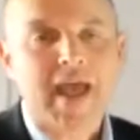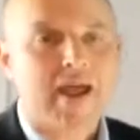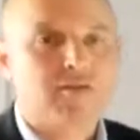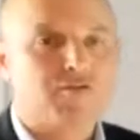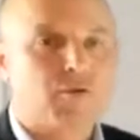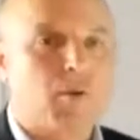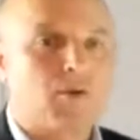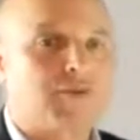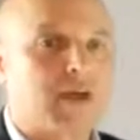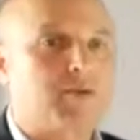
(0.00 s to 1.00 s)
And from what we
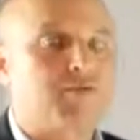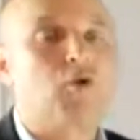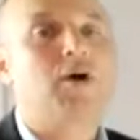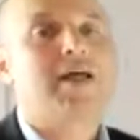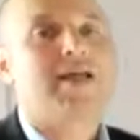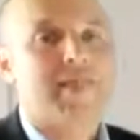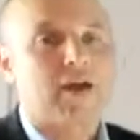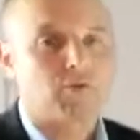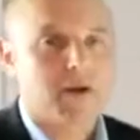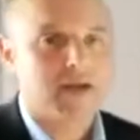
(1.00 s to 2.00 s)
were saying before,
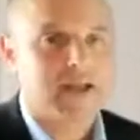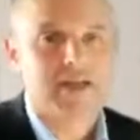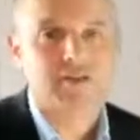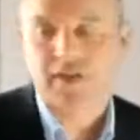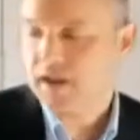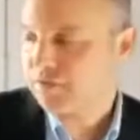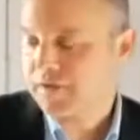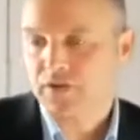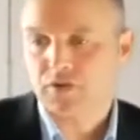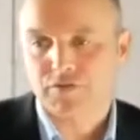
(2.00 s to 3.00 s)
that already has an
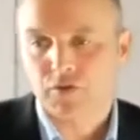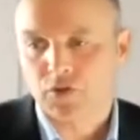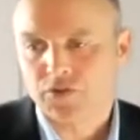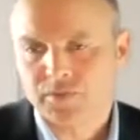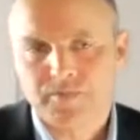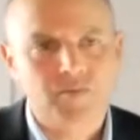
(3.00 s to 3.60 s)
effect on falls.